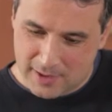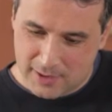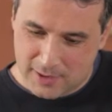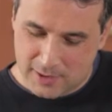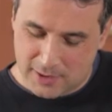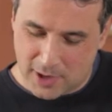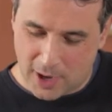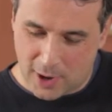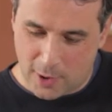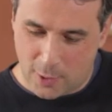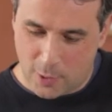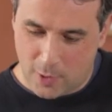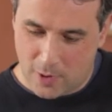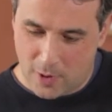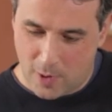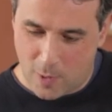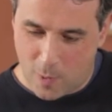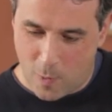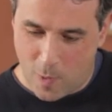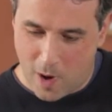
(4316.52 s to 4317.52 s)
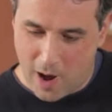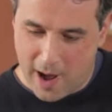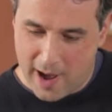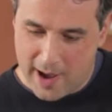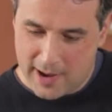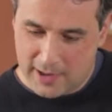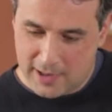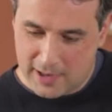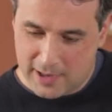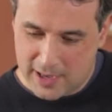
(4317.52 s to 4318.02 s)
So
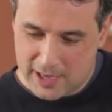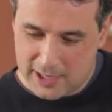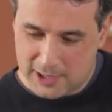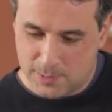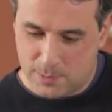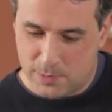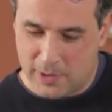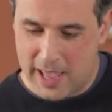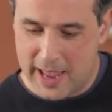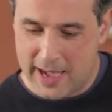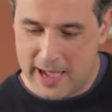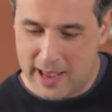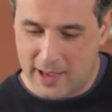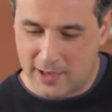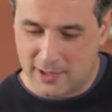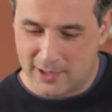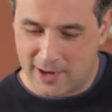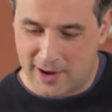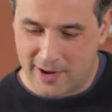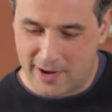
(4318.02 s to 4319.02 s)
white is planning